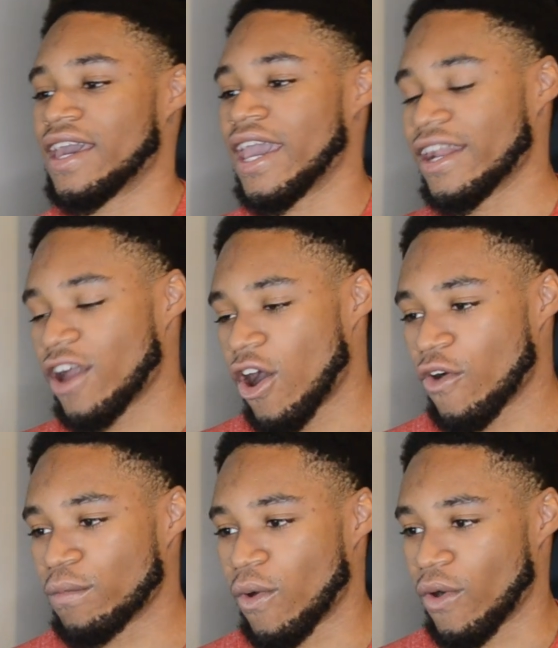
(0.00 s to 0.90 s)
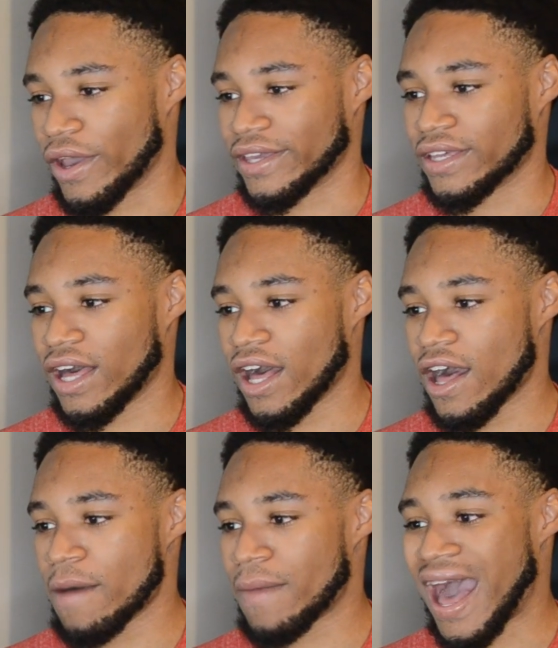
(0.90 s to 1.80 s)
And oh boy,
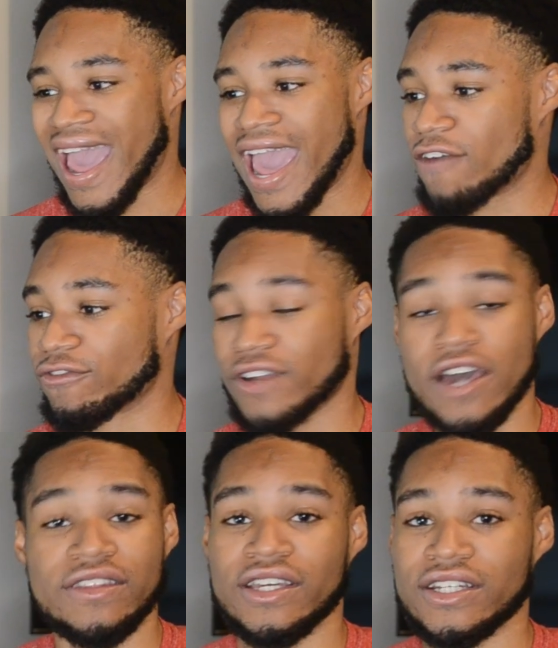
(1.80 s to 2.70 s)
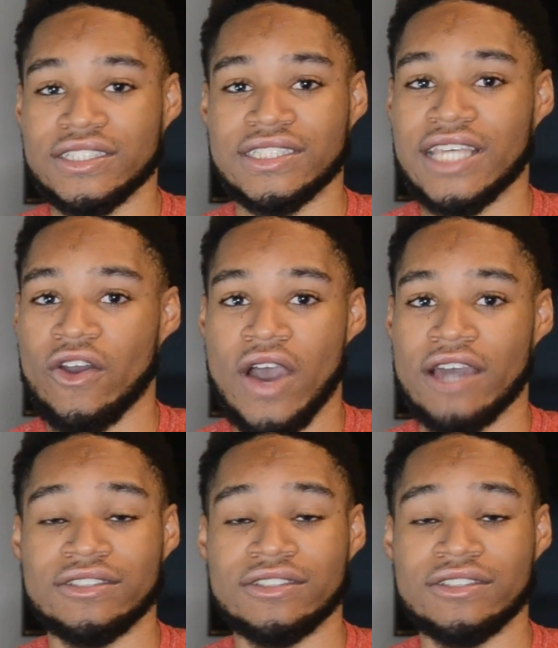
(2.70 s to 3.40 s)
I have nothing good to say Ohio